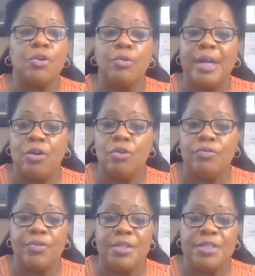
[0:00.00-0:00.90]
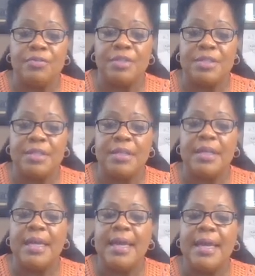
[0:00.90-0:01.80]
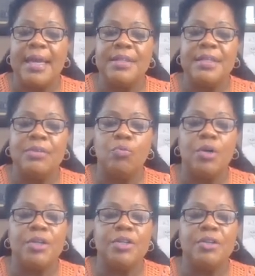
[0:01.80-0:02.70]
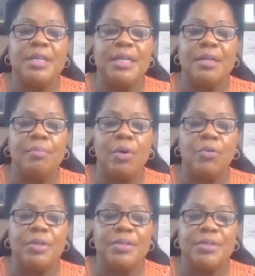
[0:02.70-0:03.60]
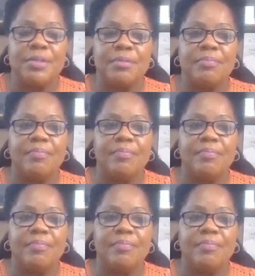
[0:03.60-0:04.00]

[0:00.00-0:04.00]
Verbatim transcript: correct code for this visit. And then what are your key components?